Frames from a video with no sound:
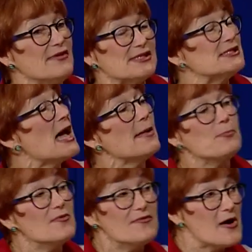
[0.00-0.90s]
it's
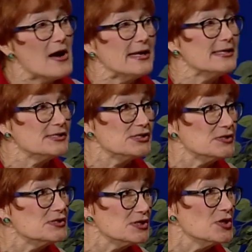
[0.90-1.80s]
not provided
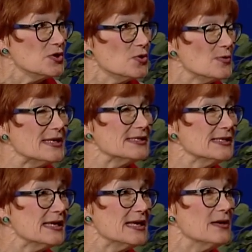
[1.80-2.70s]
to you
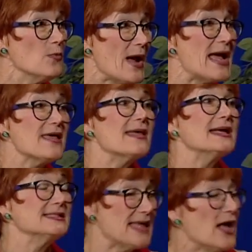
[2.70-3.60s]
in a way
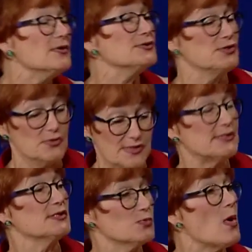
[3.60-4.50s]
that tells you
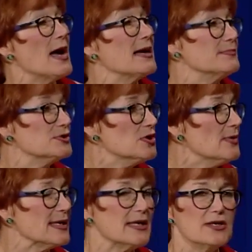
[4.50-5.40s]
this is why I'm
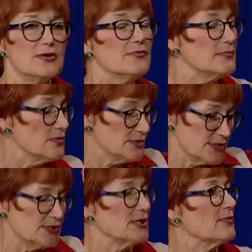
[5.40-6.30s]
doing it, you
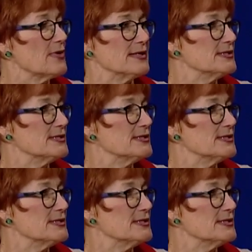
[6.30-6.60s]
just shut down.